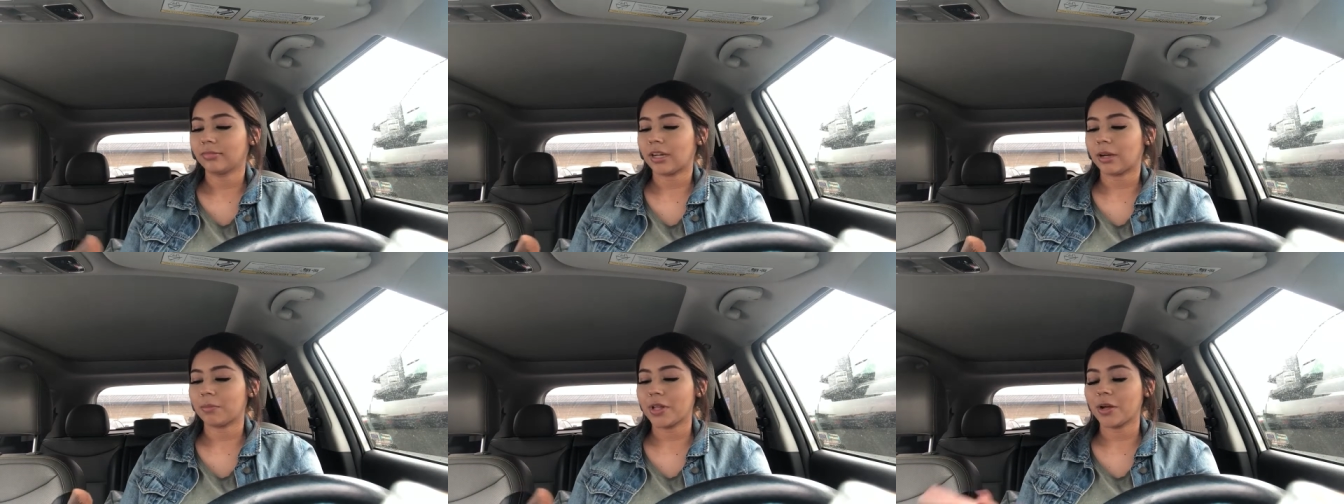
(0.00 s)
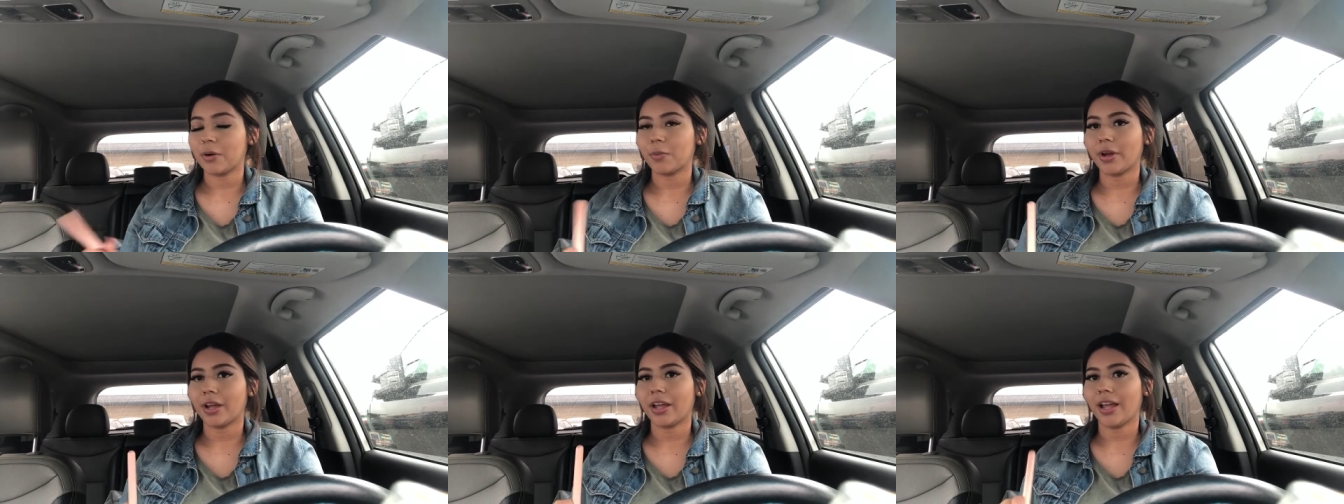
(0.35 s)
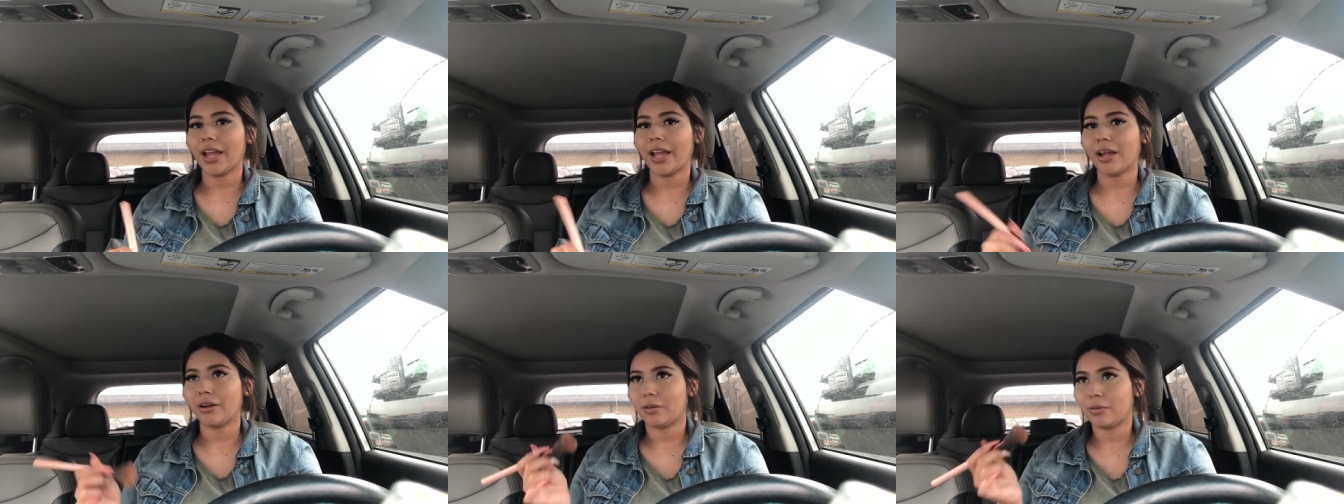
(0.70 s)
I'm like,
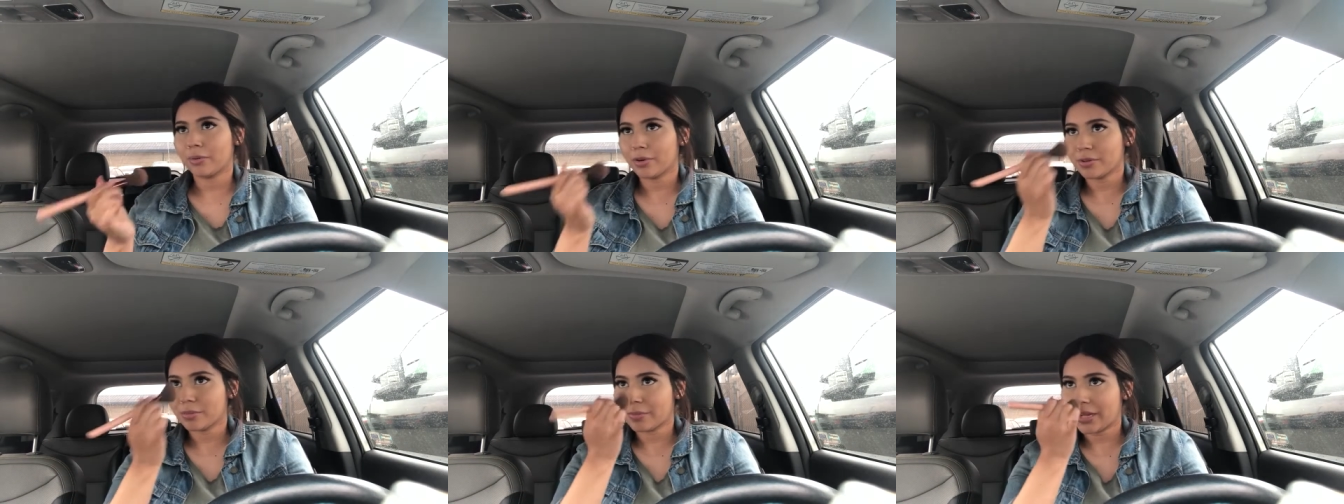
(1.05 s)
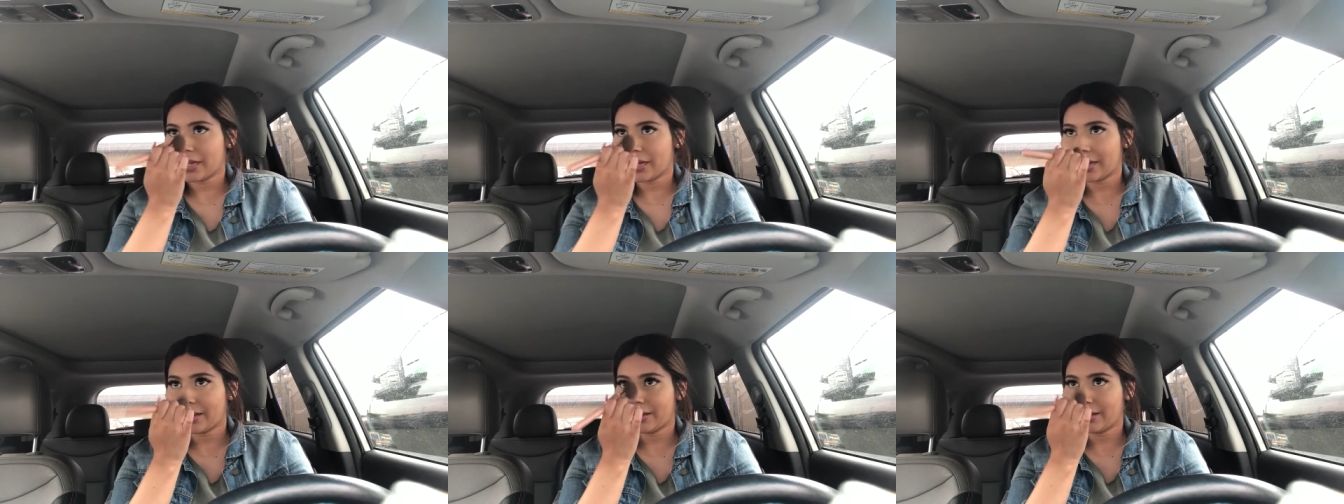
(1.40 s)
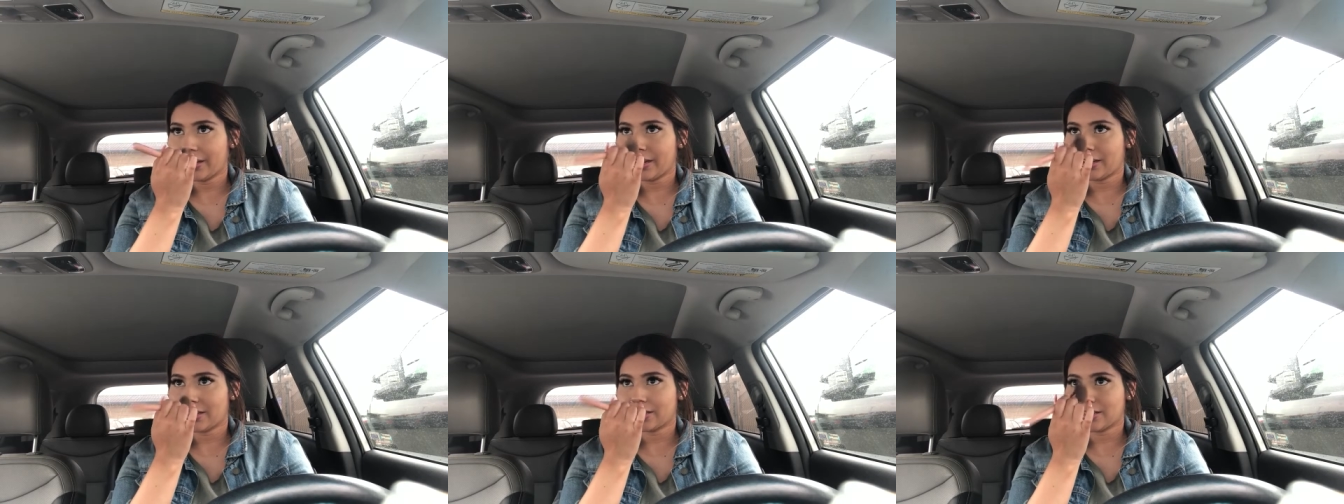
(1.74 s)
wait, where's my
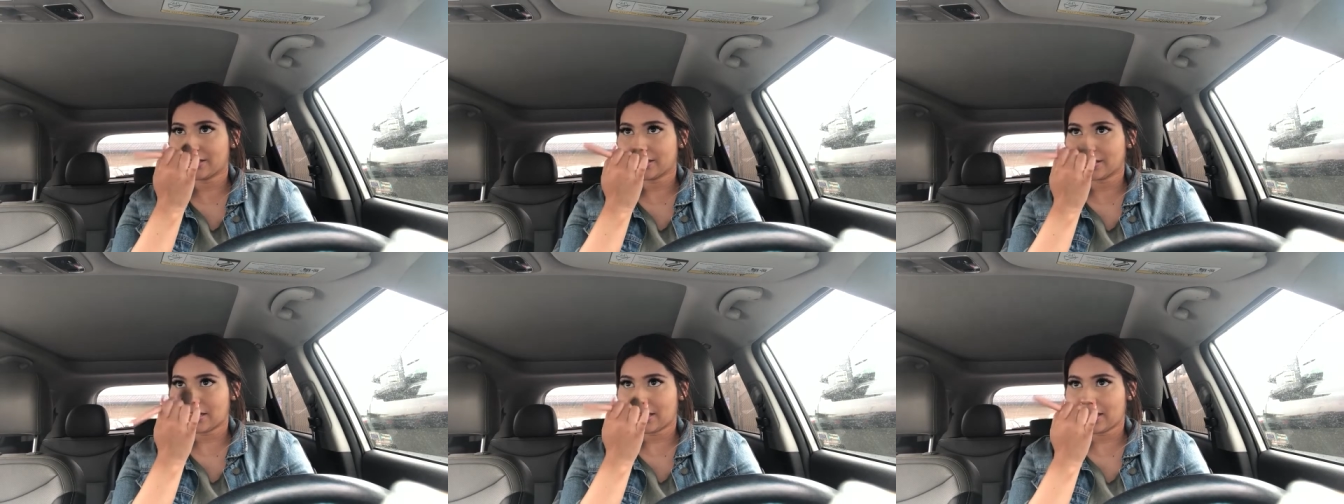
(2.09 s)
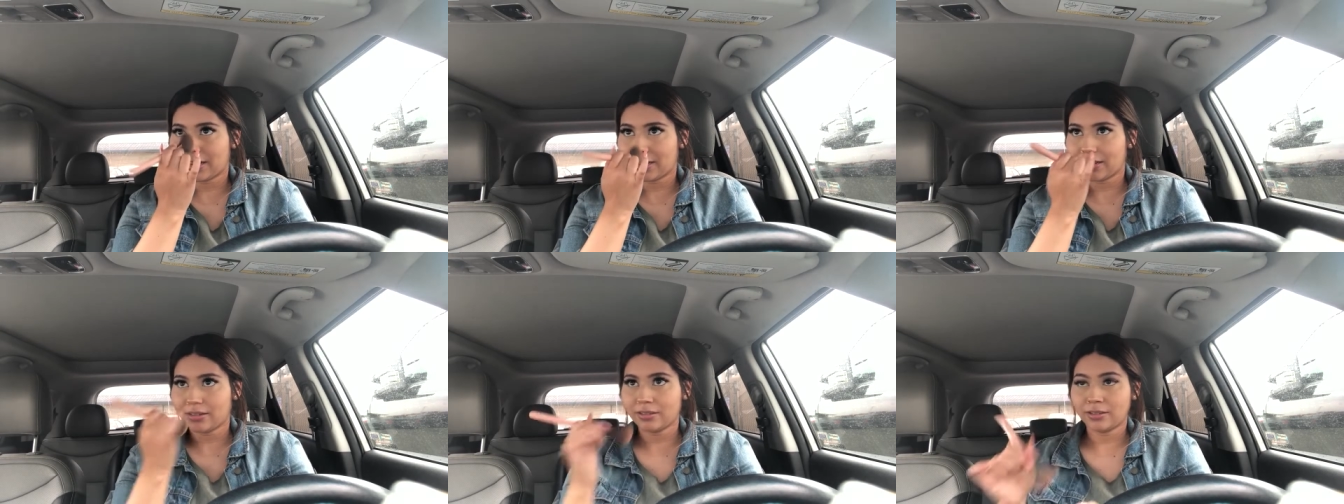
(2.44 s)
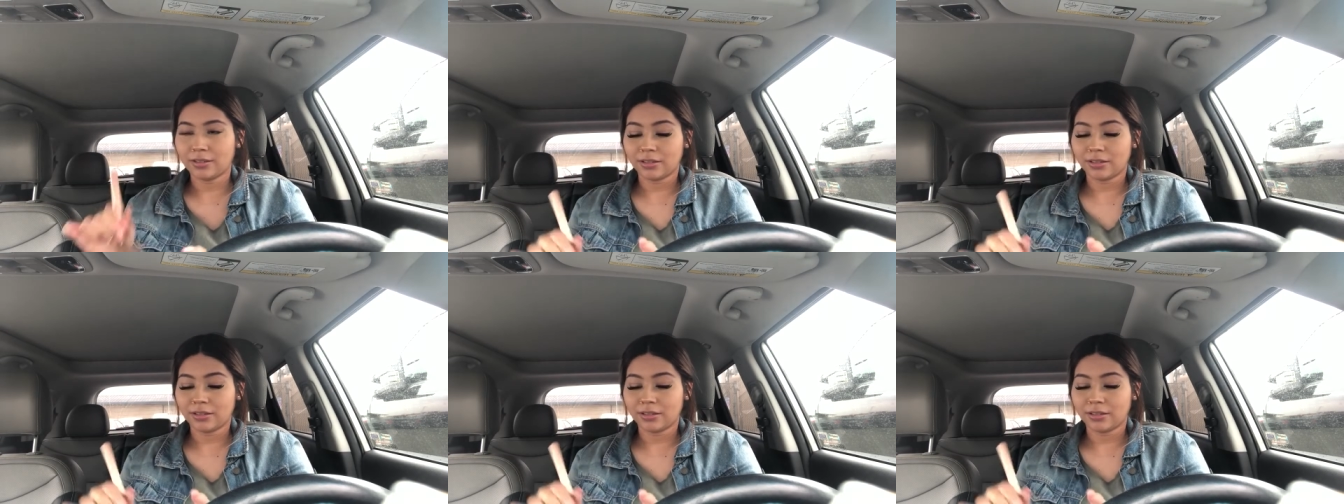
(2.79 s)
highlights at?